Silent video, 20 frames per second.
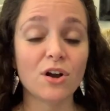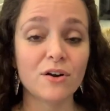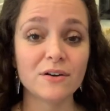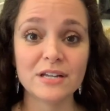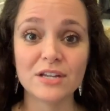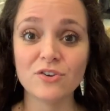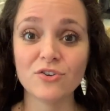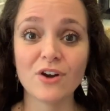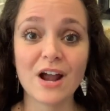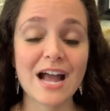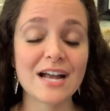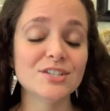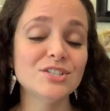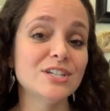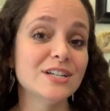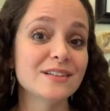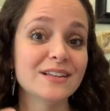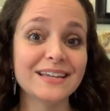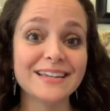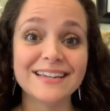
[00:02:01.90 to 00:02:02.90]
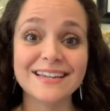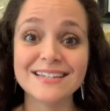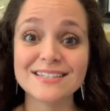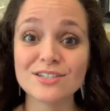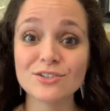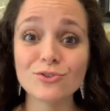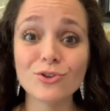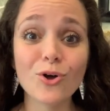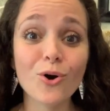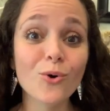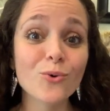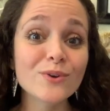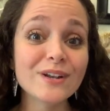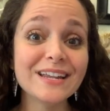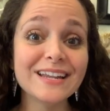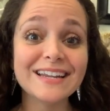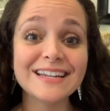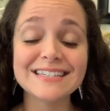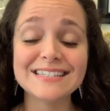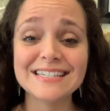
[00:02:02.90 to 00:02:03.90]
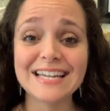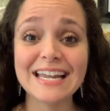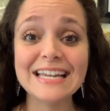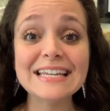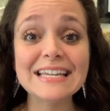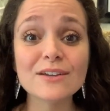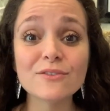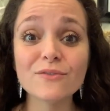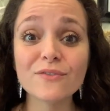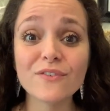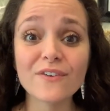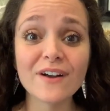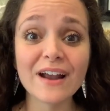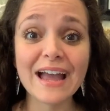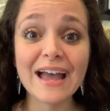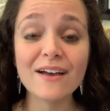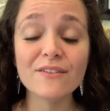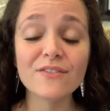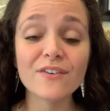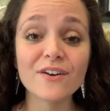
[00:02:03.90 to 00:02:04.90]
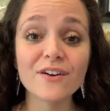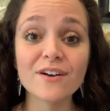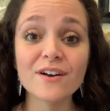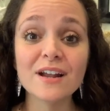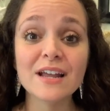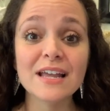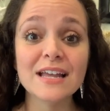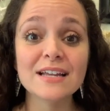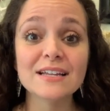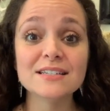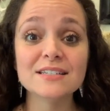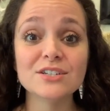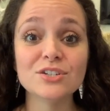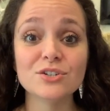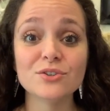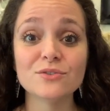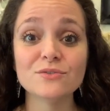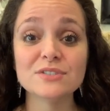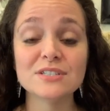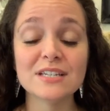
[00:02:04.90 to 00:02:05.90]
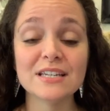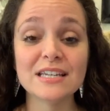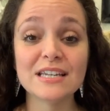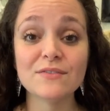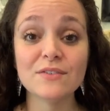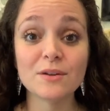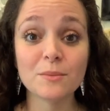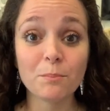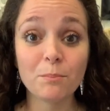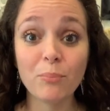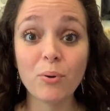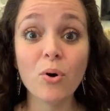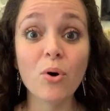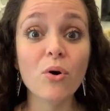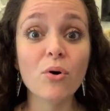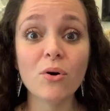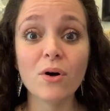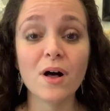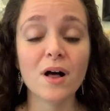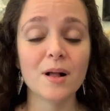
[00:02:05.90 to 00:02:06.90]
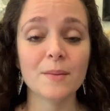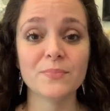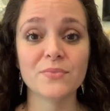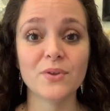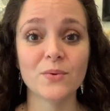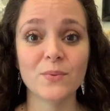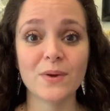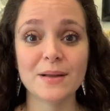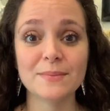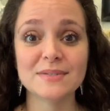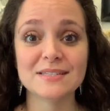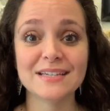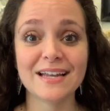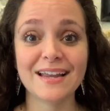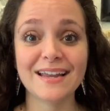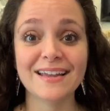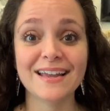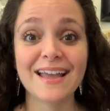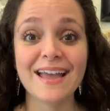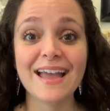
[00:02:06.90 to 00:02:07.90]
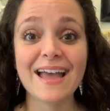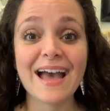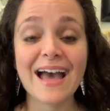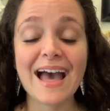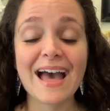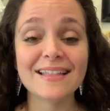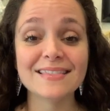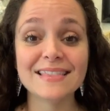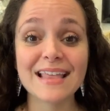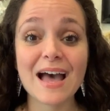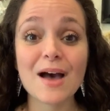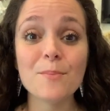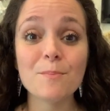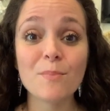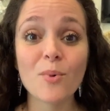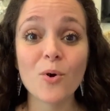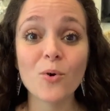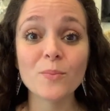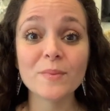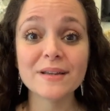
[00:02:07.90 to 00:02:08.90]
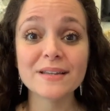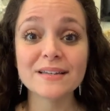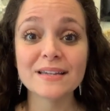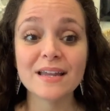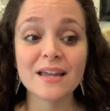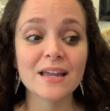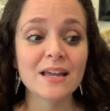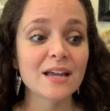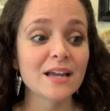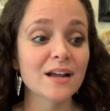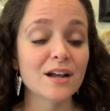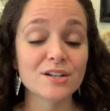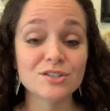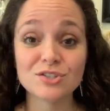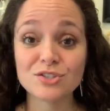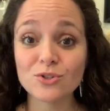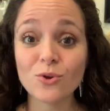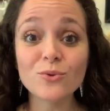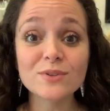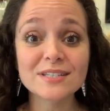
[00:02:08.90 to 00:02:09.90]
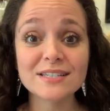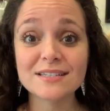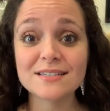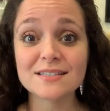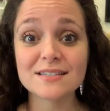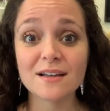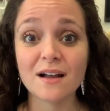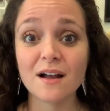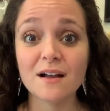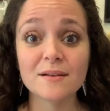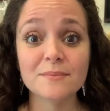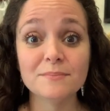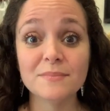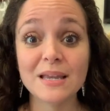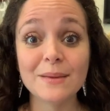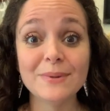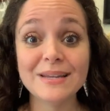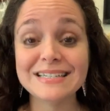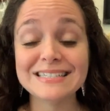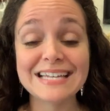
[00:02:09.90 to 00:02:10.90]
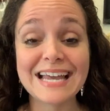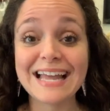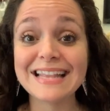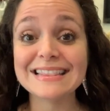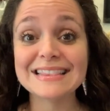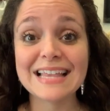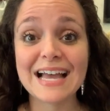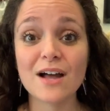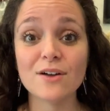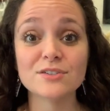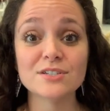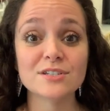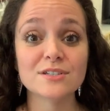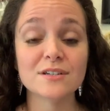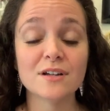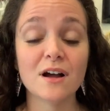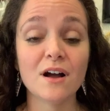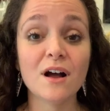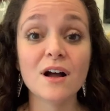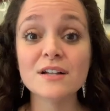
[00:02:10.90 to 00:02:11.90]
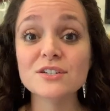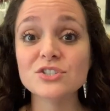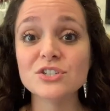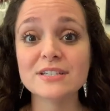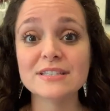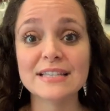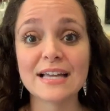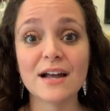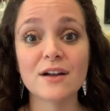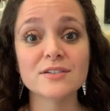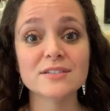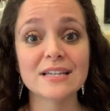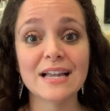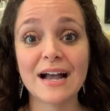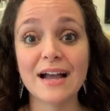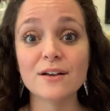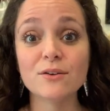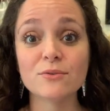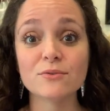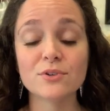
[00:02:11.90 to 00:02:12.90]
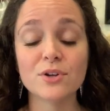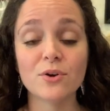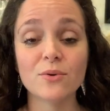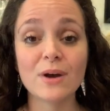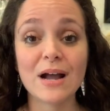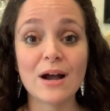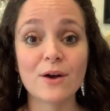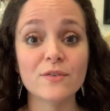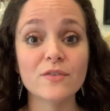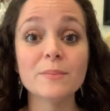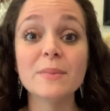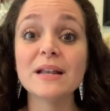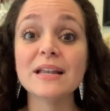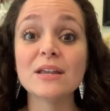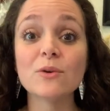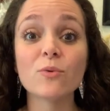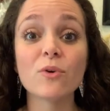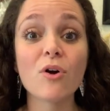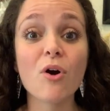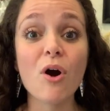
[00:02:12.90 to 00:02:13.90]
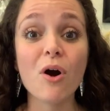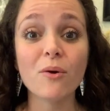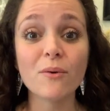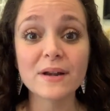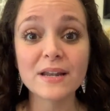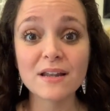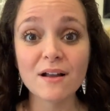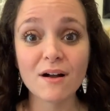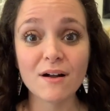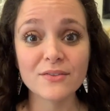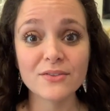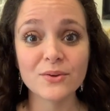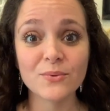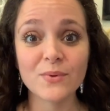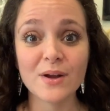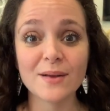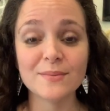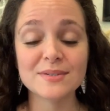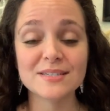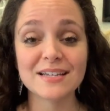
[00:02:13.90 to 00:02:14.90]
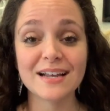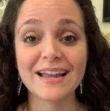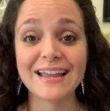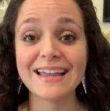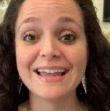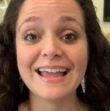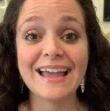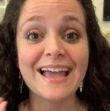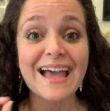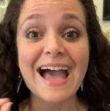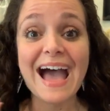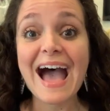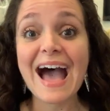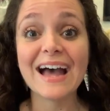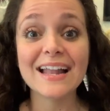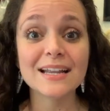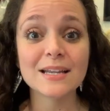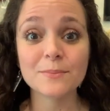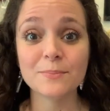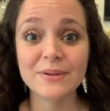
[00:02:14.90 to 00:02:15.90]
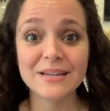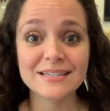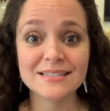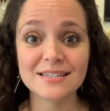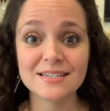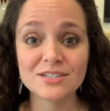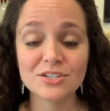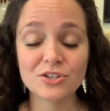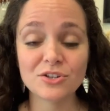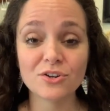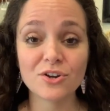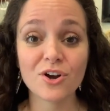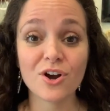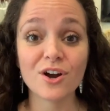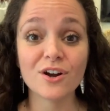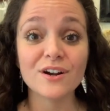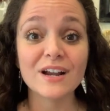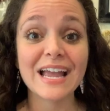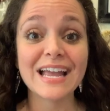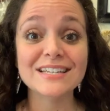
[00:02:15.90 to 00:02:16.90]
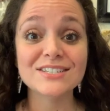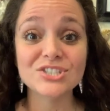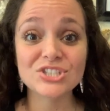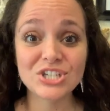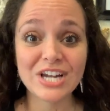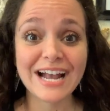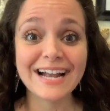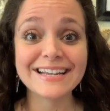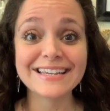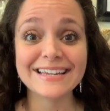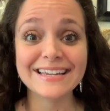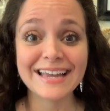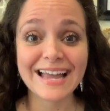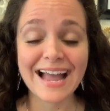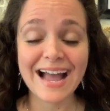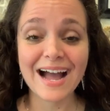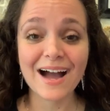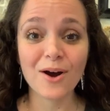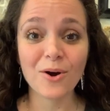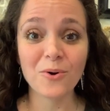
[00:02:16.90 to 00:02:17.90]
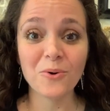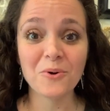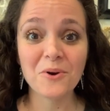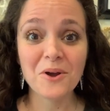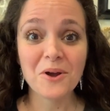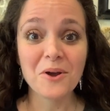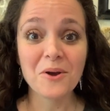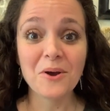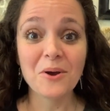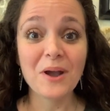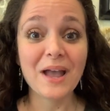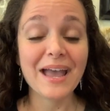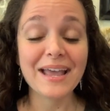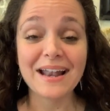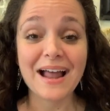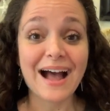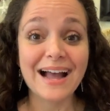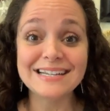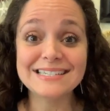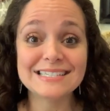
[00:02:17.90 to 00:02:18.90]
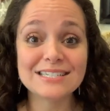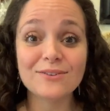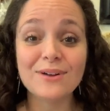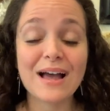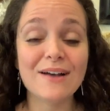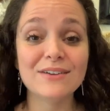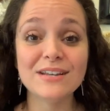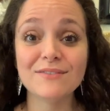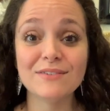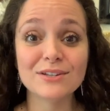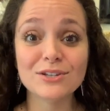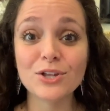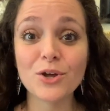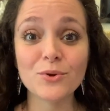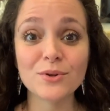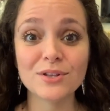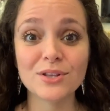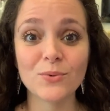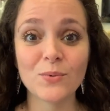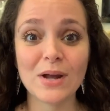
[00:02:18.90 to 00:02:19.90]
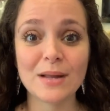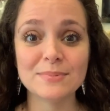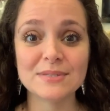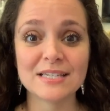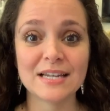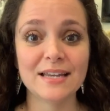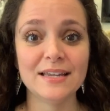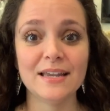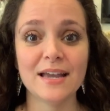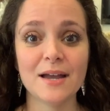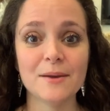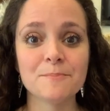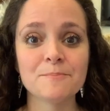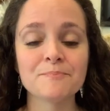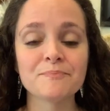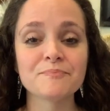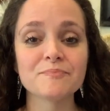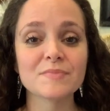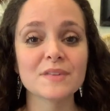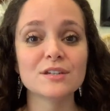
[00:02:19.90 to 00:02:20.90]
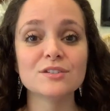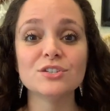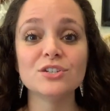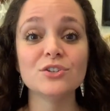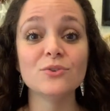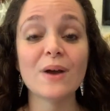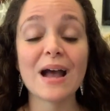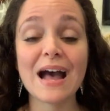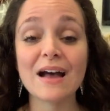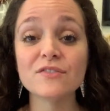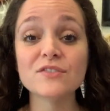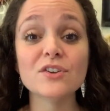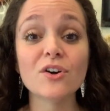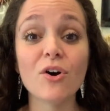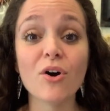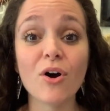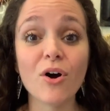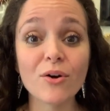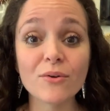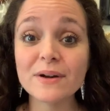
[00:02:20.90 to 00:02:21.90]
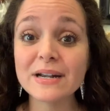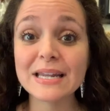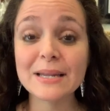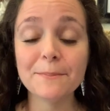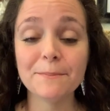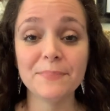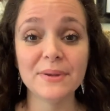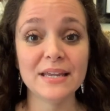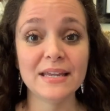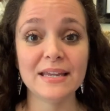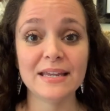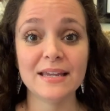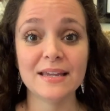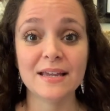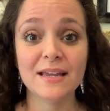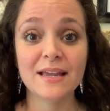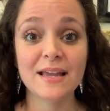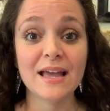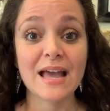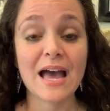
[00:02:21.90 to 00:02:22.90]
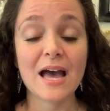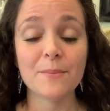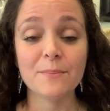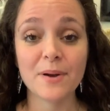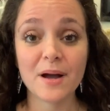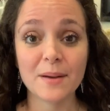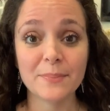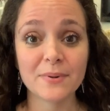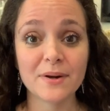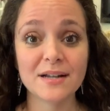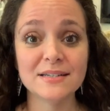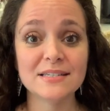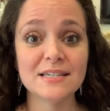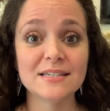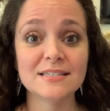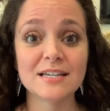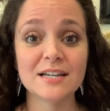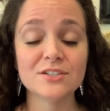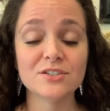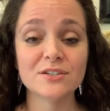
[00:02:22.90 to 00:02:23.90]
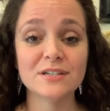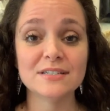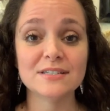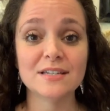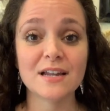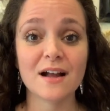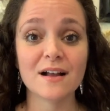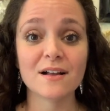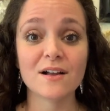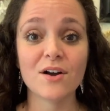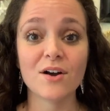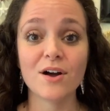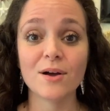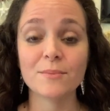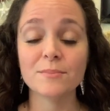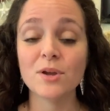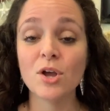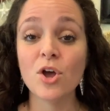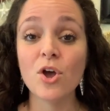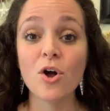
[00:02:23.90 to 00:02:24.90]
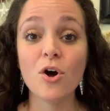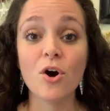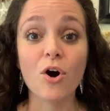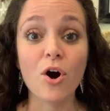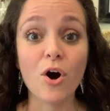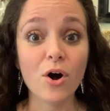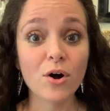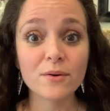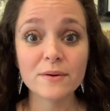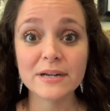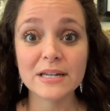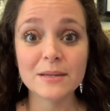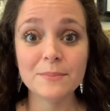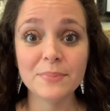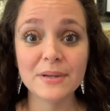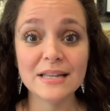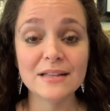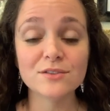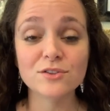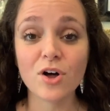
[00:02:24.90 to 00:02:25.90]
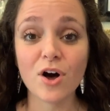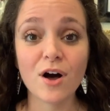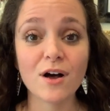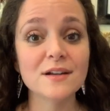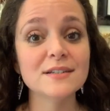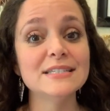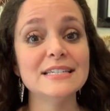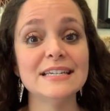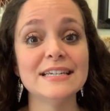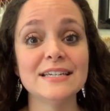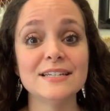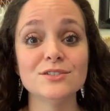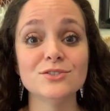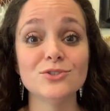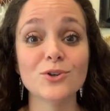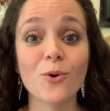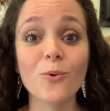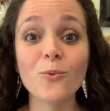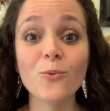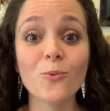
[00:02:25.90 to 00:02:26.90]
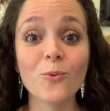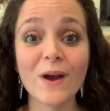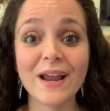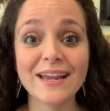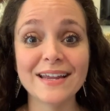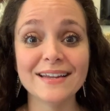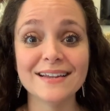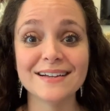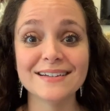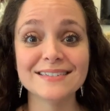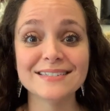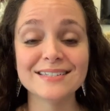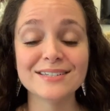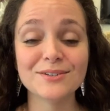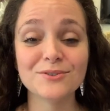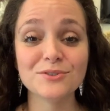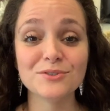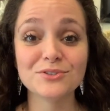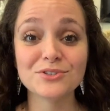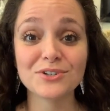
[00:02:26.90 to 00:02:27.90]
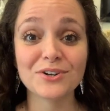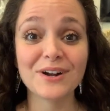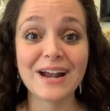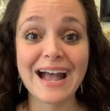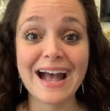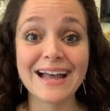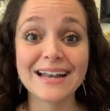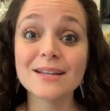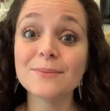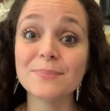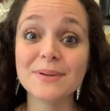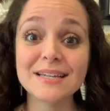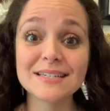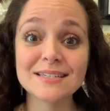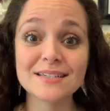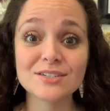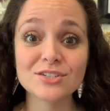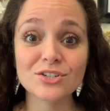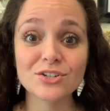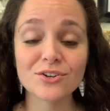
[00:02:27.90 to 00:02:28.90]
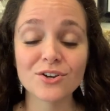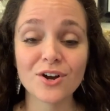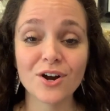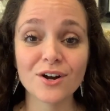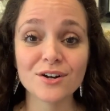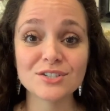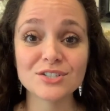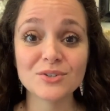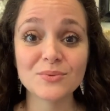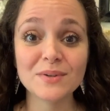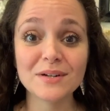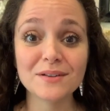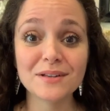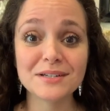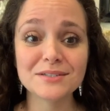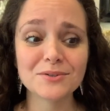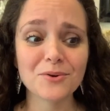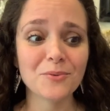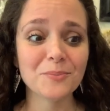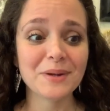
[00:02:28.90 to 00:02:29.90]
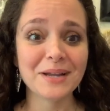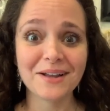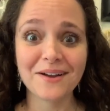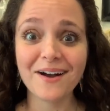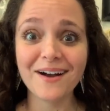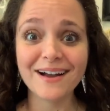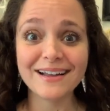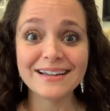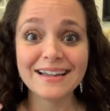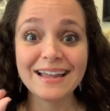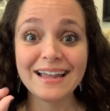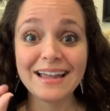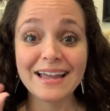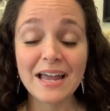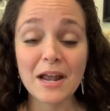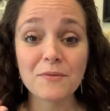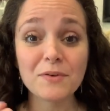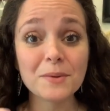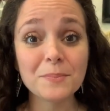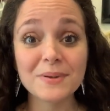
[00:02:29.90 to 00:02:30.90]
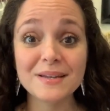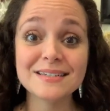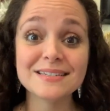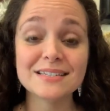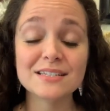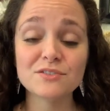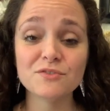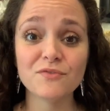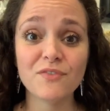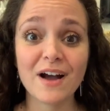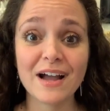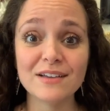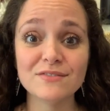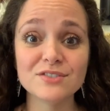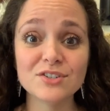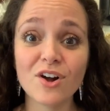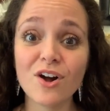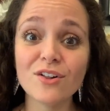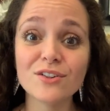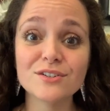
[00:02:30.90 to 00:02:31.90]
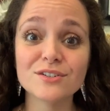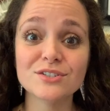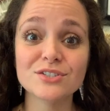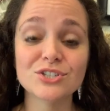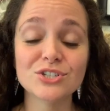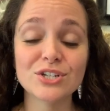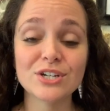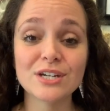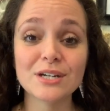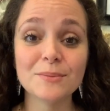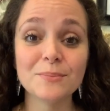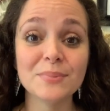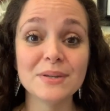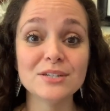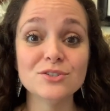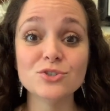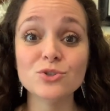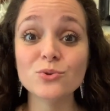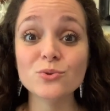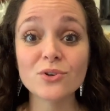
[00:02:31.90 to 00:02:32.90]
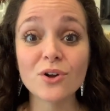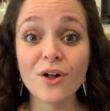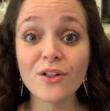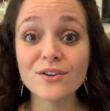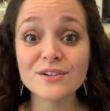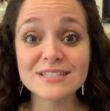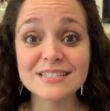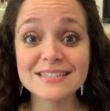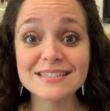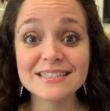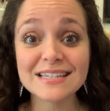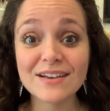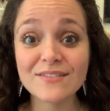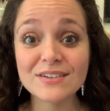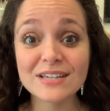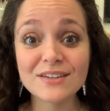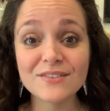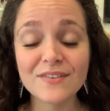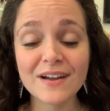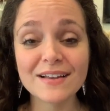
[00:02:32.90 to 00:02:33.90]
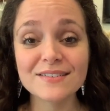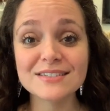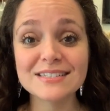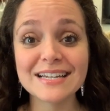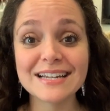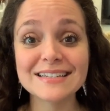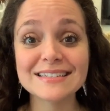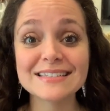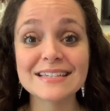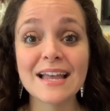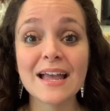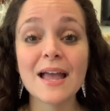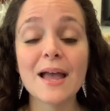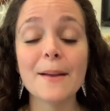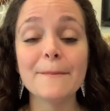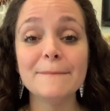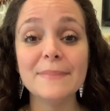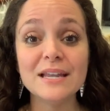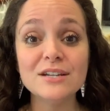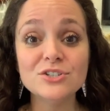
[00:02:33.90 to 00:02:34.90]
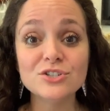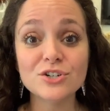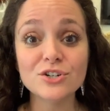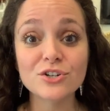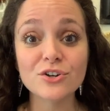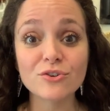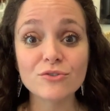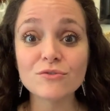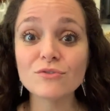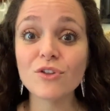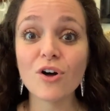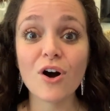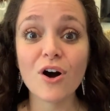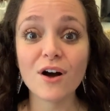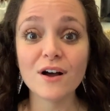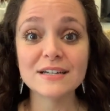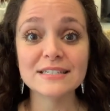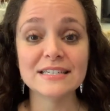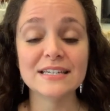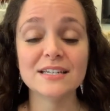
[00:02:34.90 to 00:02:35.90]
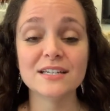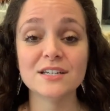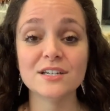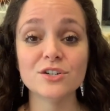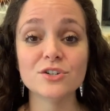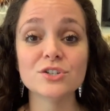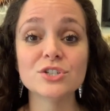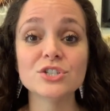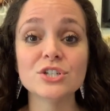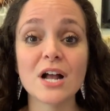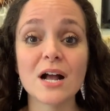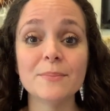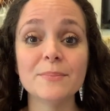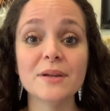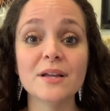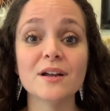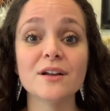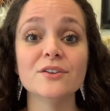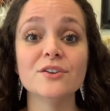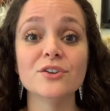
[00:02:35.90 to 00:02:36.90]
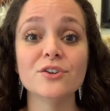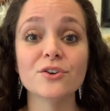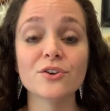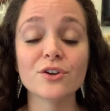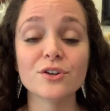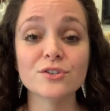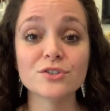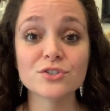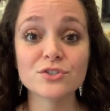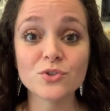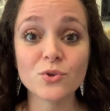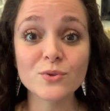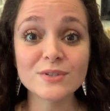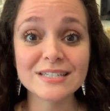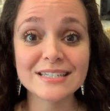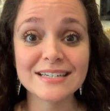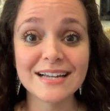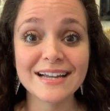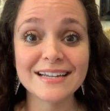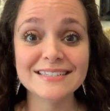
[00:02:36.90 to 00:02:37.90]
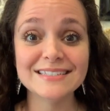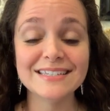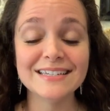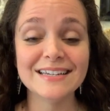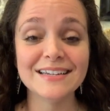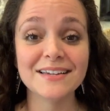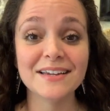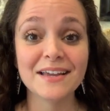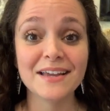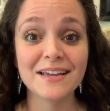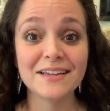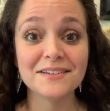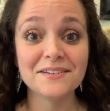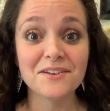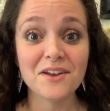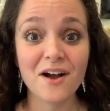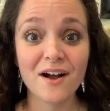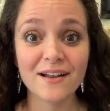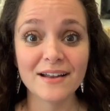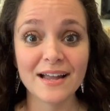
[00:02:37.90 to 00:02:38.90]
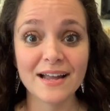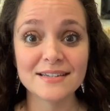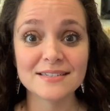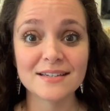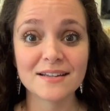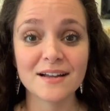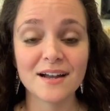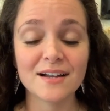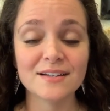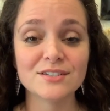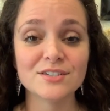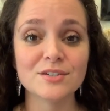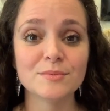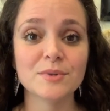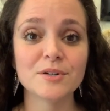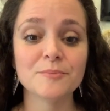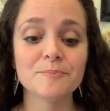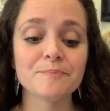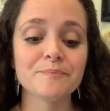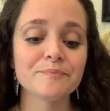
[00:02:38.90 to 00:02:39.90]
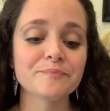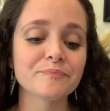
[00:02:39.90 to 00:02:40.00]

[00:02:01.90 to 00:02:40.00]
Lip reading: already crashing. Like, it's loading, it's taking forever, to even pull up the website. At that moment, consultants, maybe 10,000, 100,000, I don't know, however many, were already on the website, adding pieces to their cart and checking out, and I still haven't even loaded the website yet. So you have to already be at paparazziaccessories.com. Already be logged in. Don't wait until you start adding pieces to your cart to realize, oh my God, every piece is $5. Shouldn't it be $2.75? Make sure you're logged in and you're shopping under your consultant ID, not as a customer.